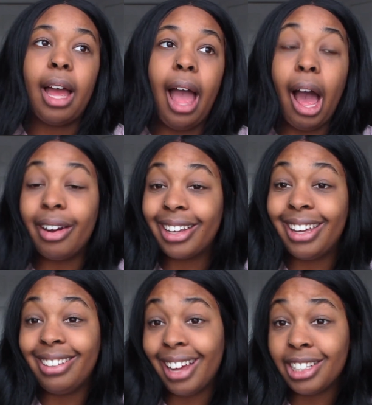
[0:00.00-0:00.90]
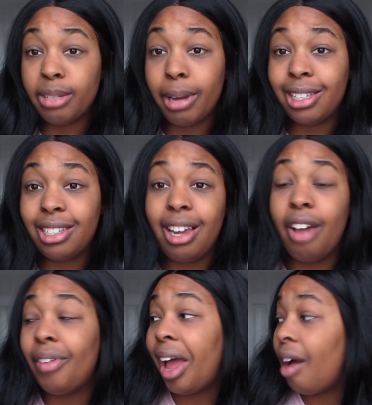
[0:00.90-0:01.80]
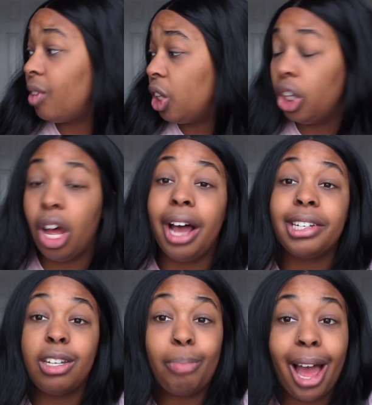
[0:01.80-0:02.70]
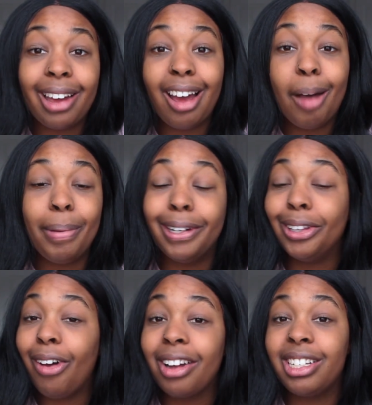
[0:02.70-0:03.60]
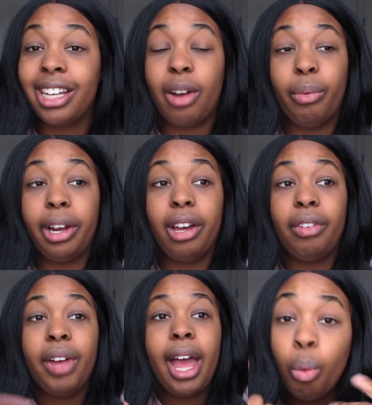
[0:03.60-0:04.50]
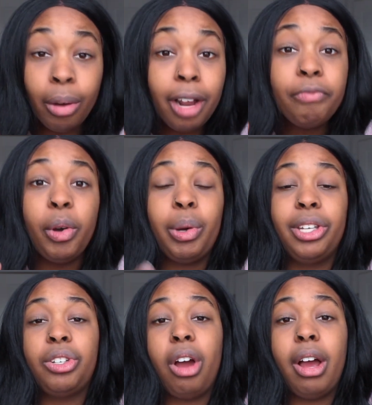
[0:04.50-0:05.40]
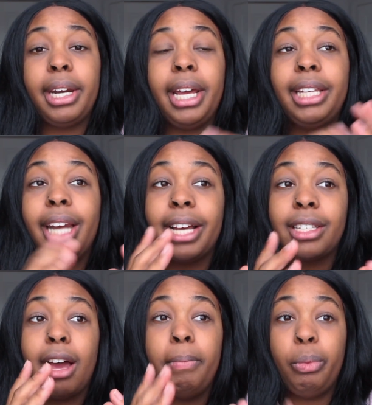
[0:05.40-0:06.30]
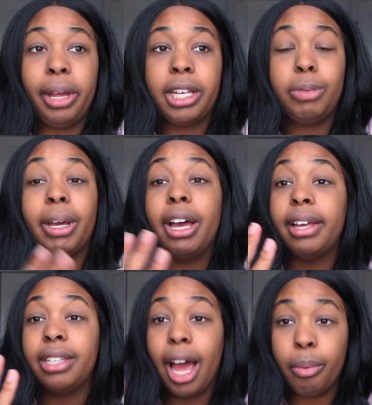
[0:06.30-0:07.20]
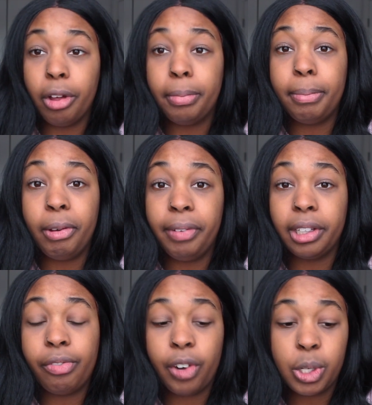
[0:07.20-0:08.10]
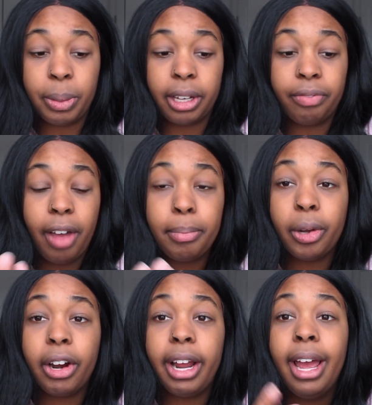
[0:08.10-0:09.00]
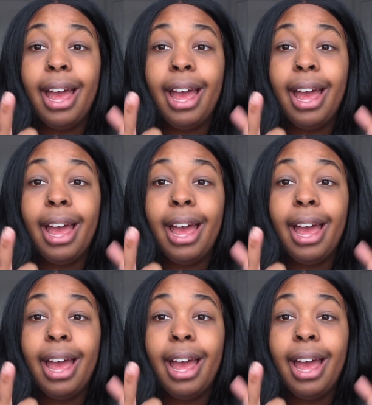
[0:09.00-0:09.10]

how to condense my stuff. I have a lot to pack up and a lot to get rid of. What I'm focused on in the next couple weeks, because I will be moving the first week of February,